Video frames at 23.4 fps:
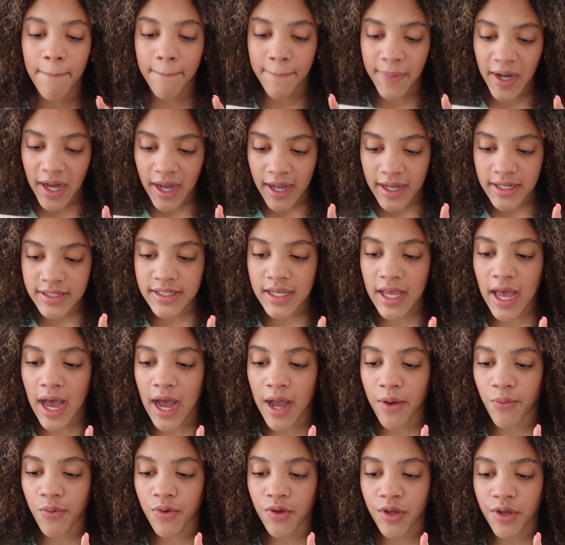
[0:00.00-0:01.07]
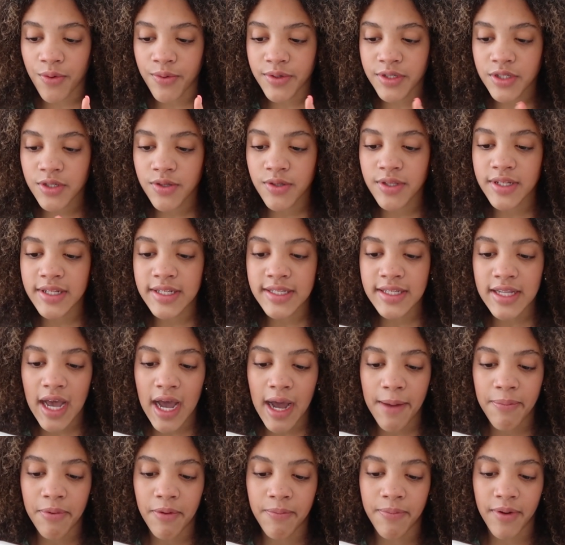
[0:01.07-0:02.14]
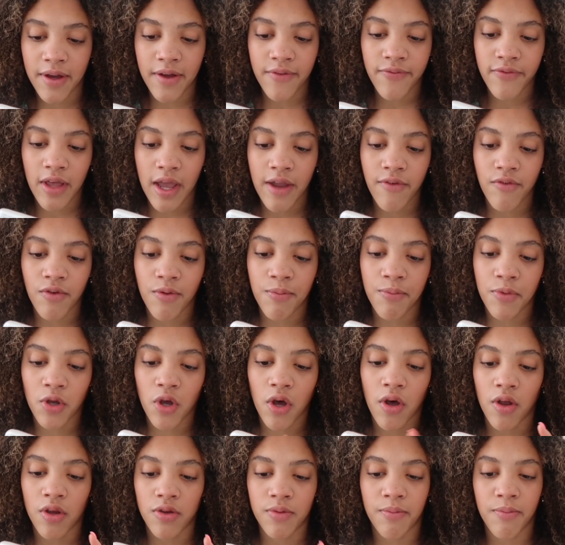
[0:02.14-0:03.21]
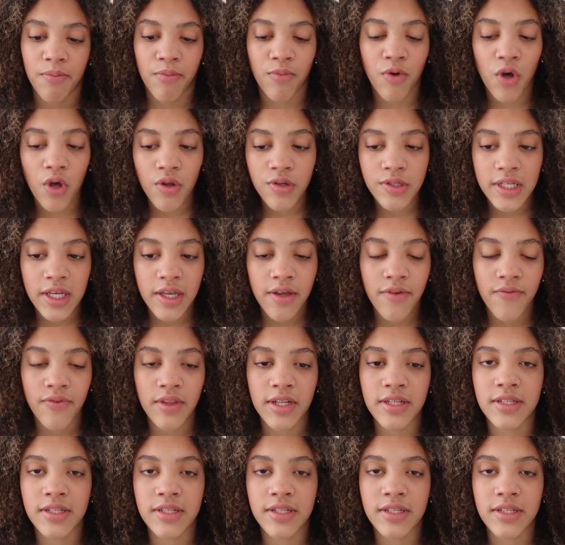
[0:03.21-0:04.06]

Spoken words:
but I will go into this app above Lightroom called Moldiv.